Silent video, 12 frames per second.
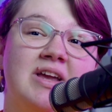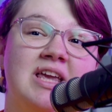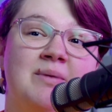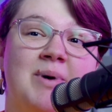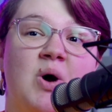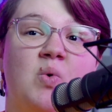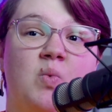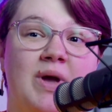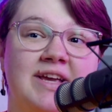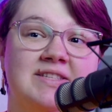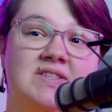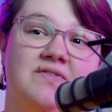about
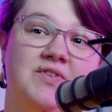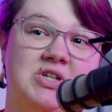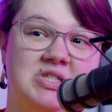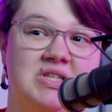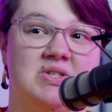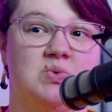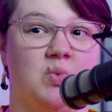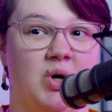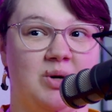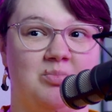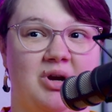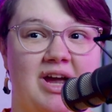Wix versus
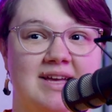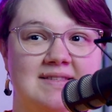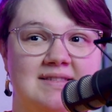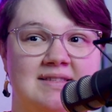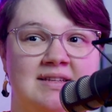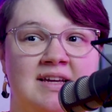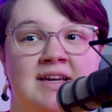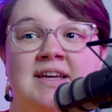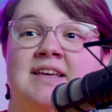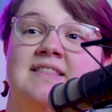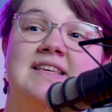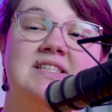WordPress.
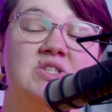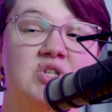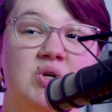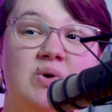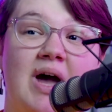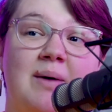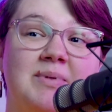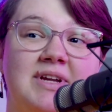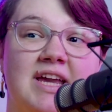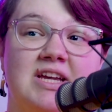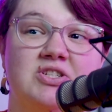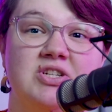These two
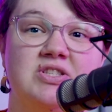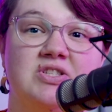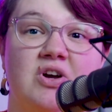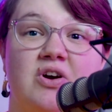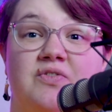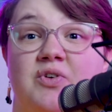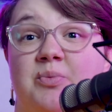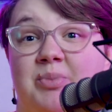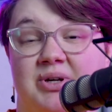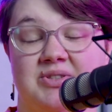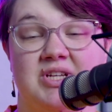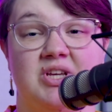applications are for
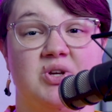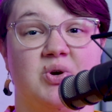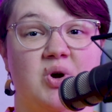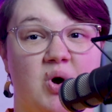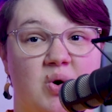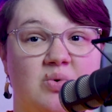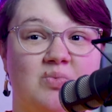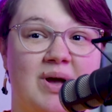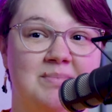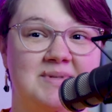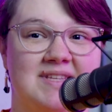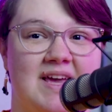building your own
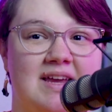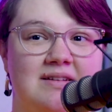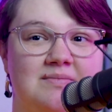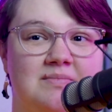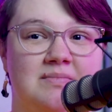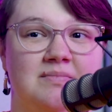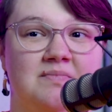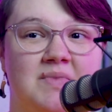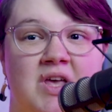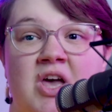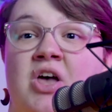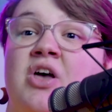website.
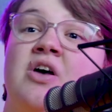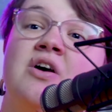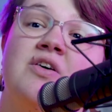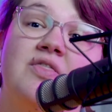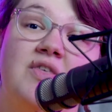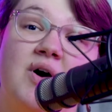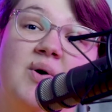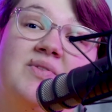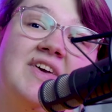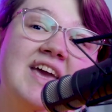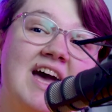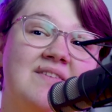Though they
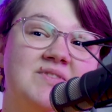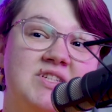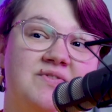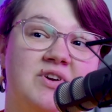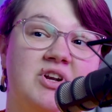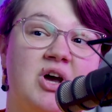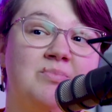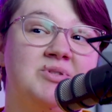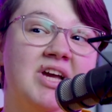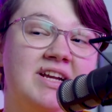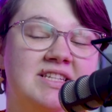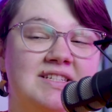have different
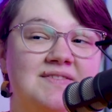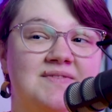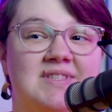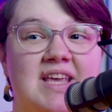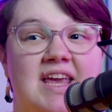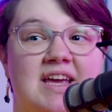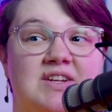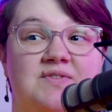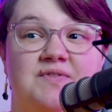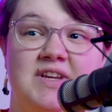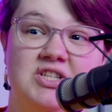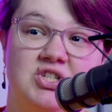objectives and
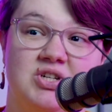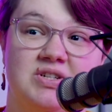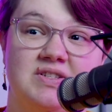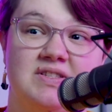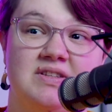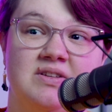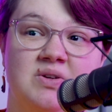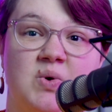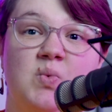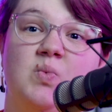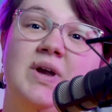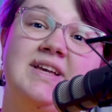features,
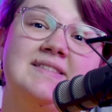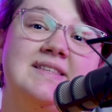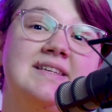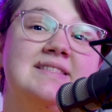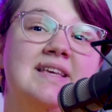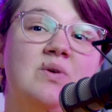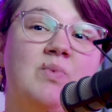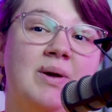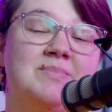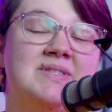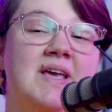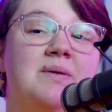Wix is a
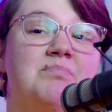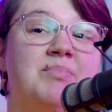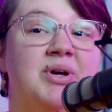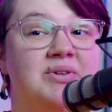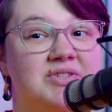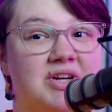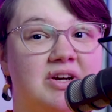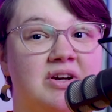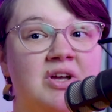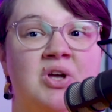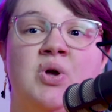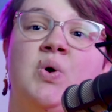website builder,
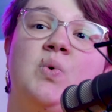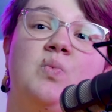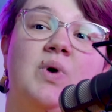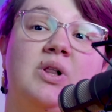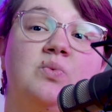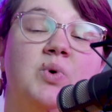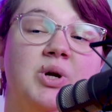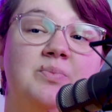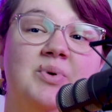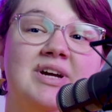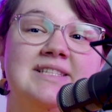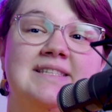while
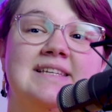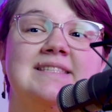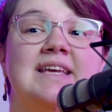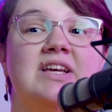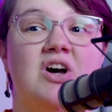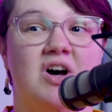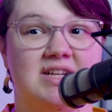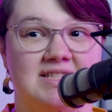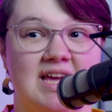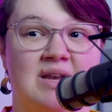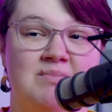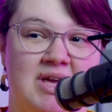WordPress is a
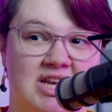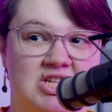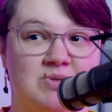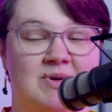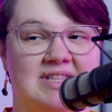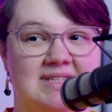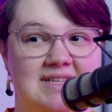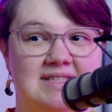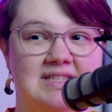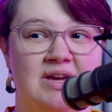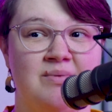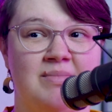content management
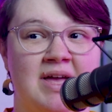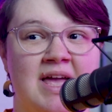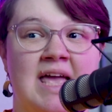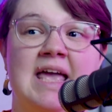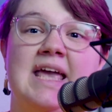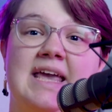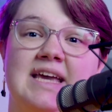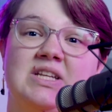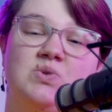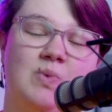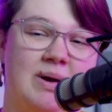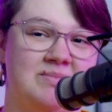system and
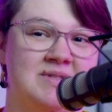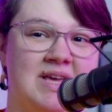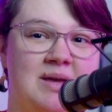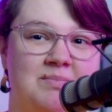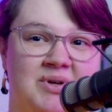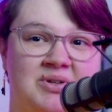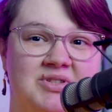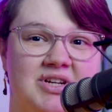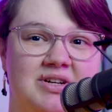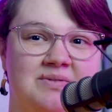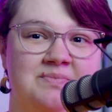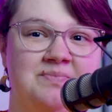website builder.
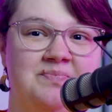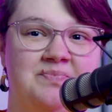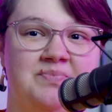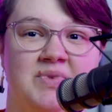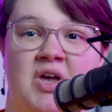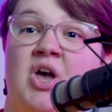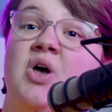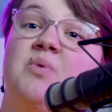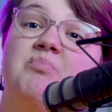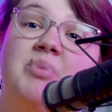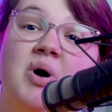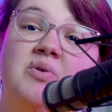
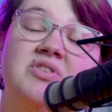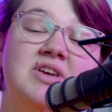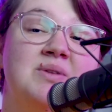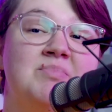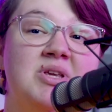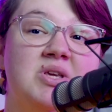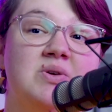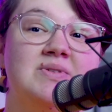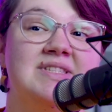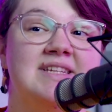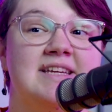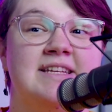Both can be used
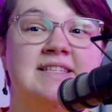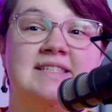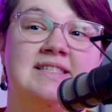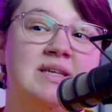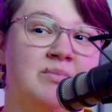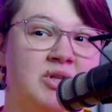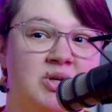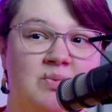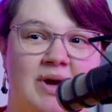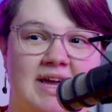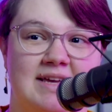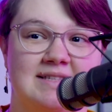in similar
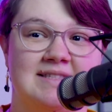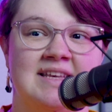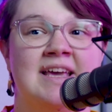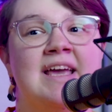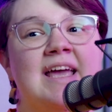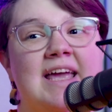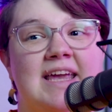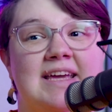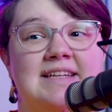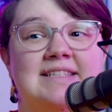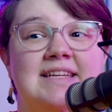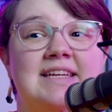ways,
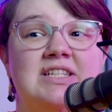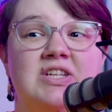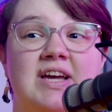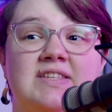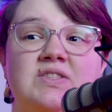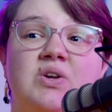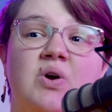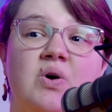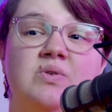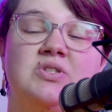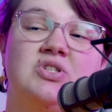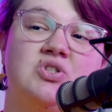and each has their
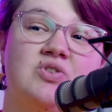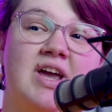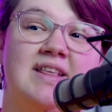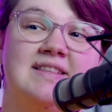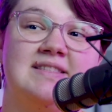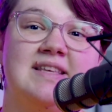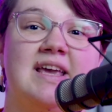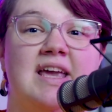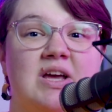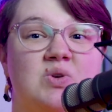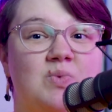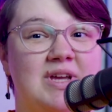own strengths
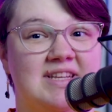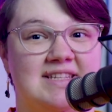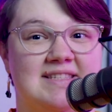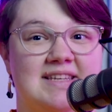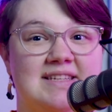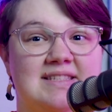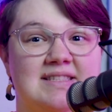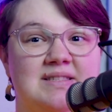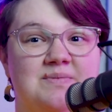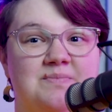and weaknesses.